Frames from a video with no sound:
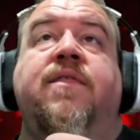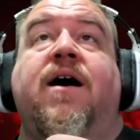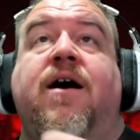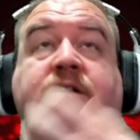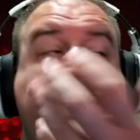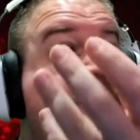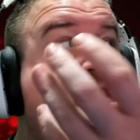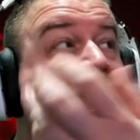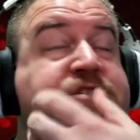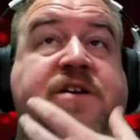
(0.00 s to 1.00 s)
The art, the
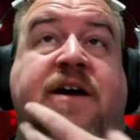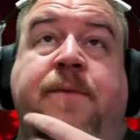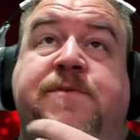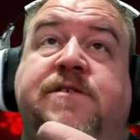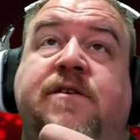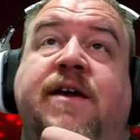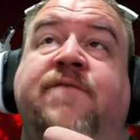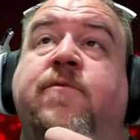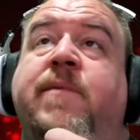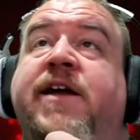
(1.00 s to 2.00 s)
archetypes,
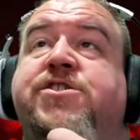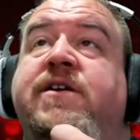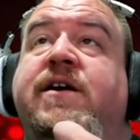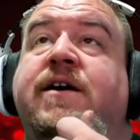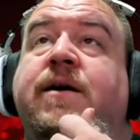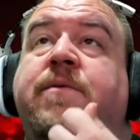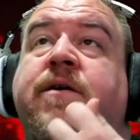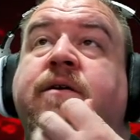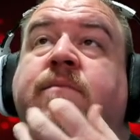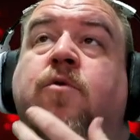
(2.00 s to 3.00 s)
information
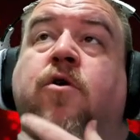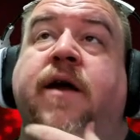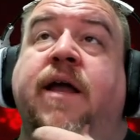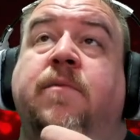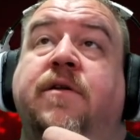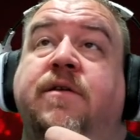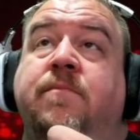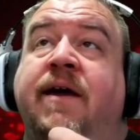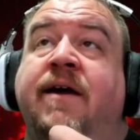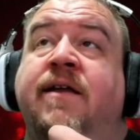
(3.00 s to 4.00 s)
hub, more animal
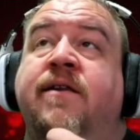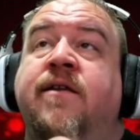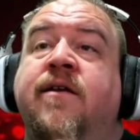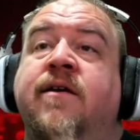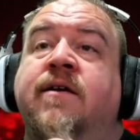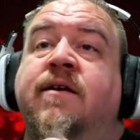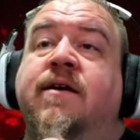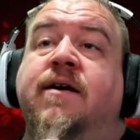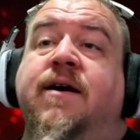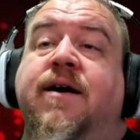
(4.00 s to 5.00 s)
than man,
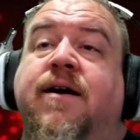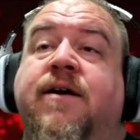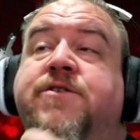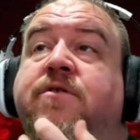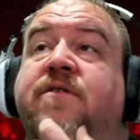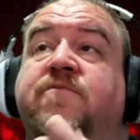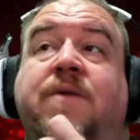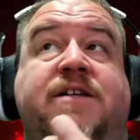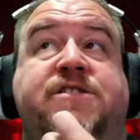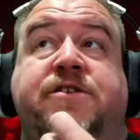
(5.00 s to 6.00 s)
uh, hunter of
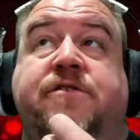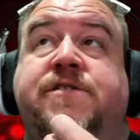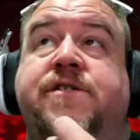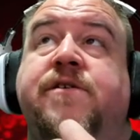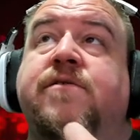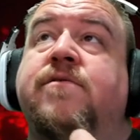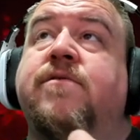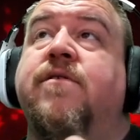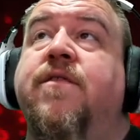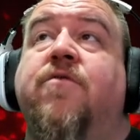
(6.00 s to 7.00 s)
monsters,
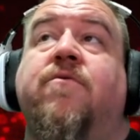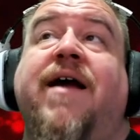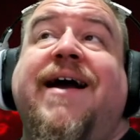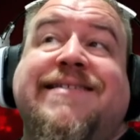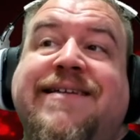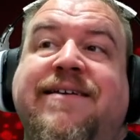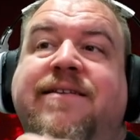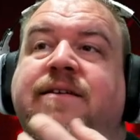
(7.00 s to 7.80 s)
the rat,